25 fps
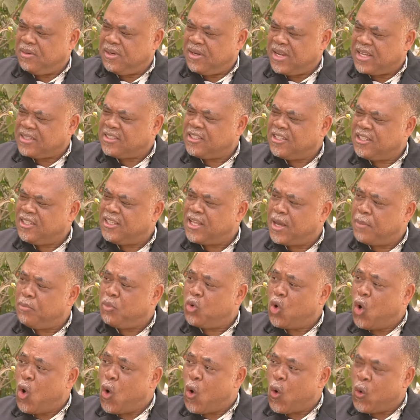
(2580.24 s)
letting
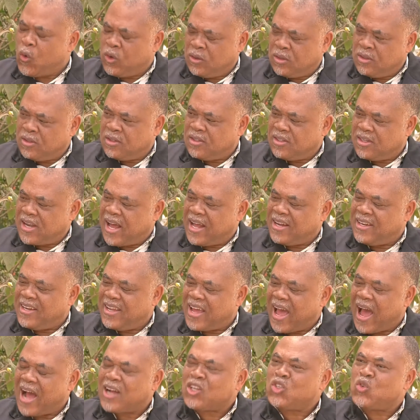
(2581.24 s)
them know that
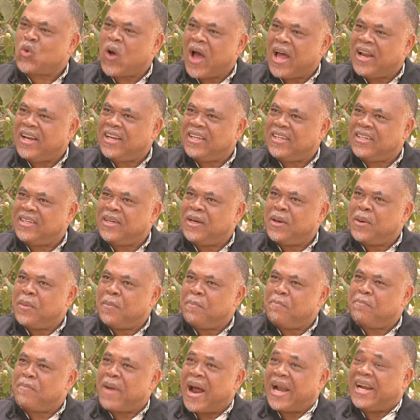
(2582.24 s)
they actually
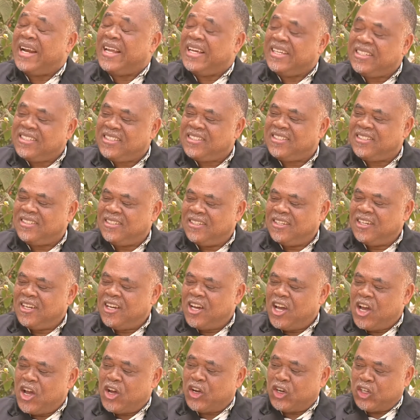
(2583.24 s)
managed
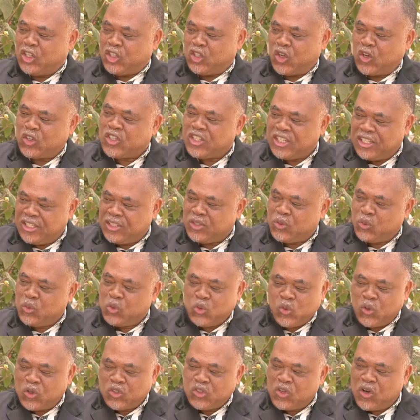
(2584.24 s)
resources
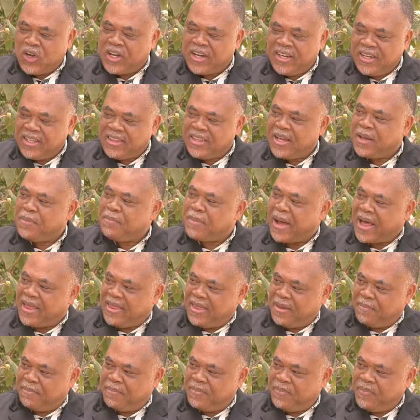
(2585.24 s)
which was not created by
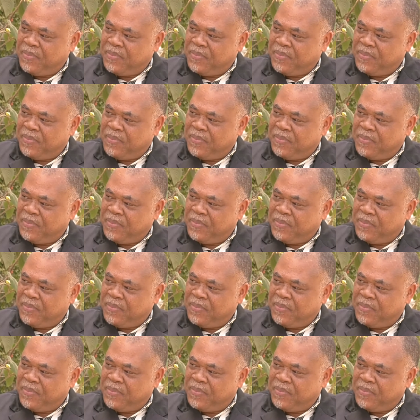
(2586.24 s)
them.